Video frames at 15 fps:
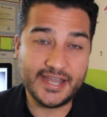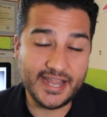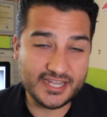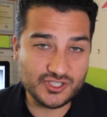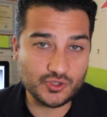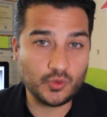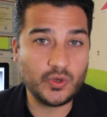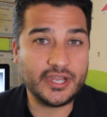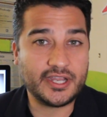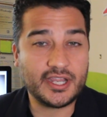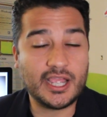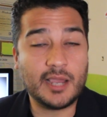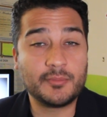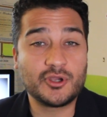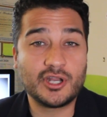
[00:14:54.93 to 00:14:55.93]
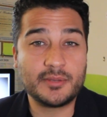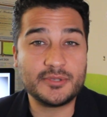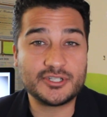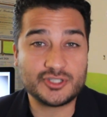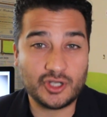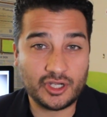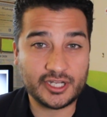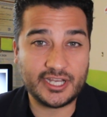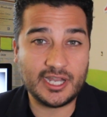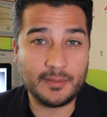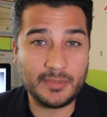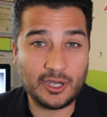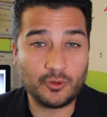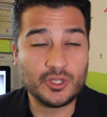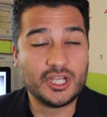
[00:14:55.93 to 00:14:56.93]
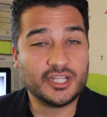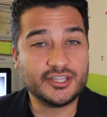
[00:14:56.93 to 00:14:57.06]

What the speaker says: Next week, I'm gonna be talking about